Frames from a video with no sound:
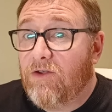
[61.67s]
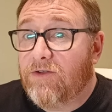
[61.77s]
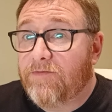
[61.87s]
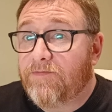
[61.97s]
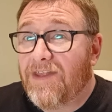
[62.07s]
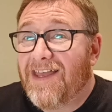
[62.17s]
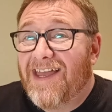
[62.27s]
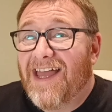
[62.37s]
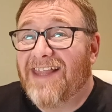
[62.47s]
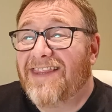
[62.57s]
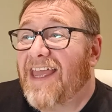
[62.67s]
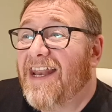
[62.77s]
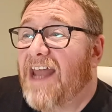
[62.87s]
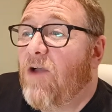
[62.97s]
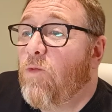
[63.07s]
good. And
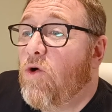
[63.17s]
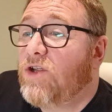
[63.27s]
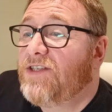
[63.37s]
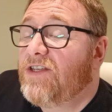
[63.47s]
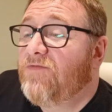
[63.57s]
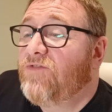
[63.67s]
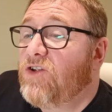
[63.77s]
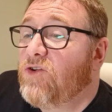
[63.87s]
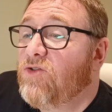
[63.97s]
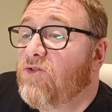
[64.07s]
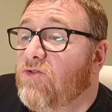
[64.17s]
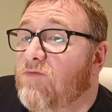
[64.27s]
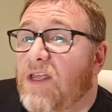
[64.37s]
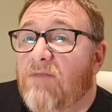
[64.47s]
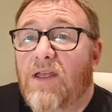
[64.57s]
then I watched a review
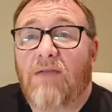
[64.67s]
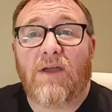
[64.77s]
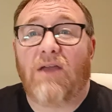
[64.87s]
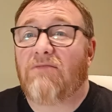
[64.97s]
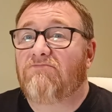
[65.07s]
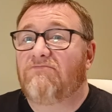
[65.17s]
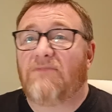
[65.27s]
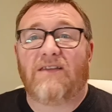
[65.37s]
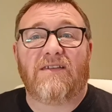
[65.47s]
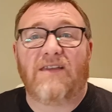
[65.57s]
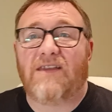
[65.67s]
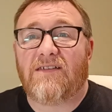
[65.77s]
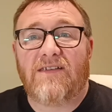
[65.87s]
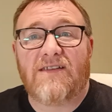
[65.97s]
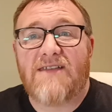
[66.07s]
maybe about a year,
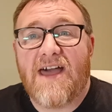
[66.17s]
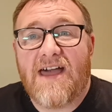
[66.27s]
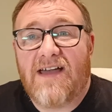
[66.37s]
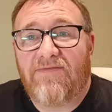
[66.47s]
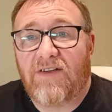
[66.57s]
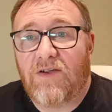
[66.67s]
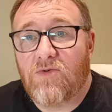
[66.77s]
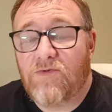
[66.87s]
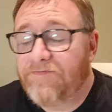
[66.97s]
year and a half ago,